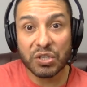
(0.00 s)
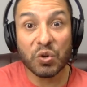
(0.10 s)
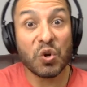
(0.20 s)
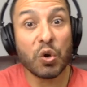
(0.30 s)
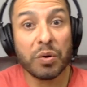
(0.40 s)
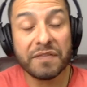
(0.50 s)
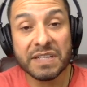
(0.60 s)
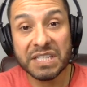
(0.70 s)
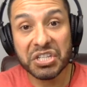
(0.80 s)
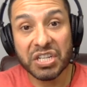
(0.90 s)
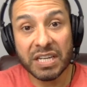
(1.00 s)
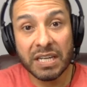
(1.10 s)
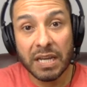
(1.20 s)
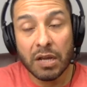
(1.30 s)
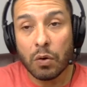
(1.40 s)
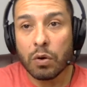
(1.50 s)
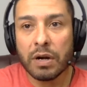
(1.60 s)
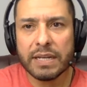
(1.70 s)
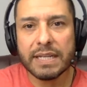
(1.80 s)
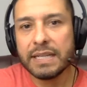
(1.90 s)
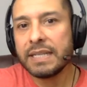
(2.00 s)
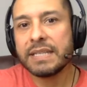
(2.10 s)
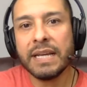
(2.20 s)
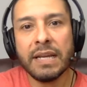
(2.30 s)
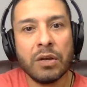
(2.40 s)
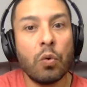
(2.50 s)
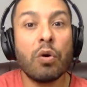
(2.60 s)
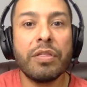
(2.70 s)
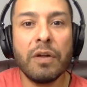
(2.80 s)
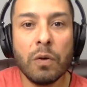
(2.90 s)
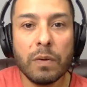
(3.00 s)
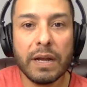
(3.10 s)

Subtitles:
who go to a physician or let's say an ortho,